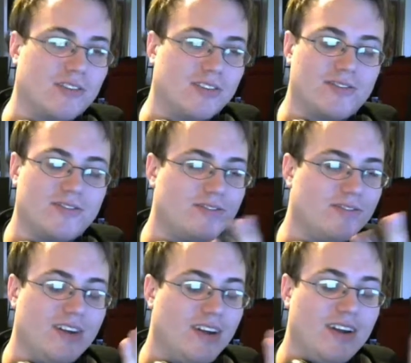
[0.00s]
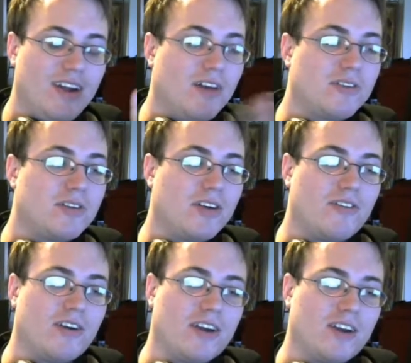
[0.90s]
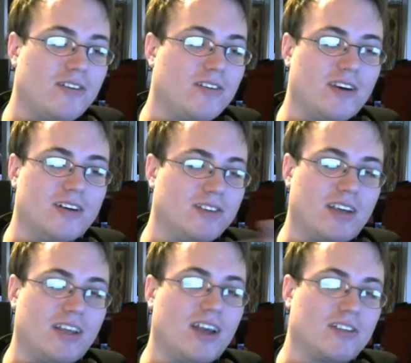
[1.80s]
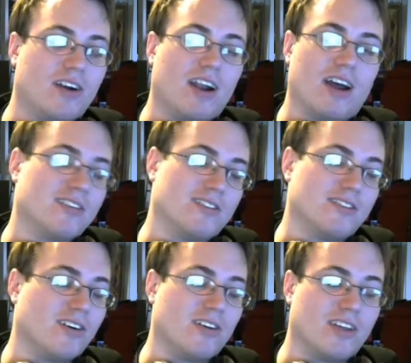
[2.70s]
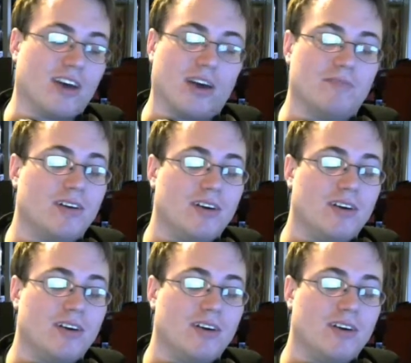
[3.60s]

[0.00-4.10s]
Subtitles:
it was really funny because he kicked our asses all the time.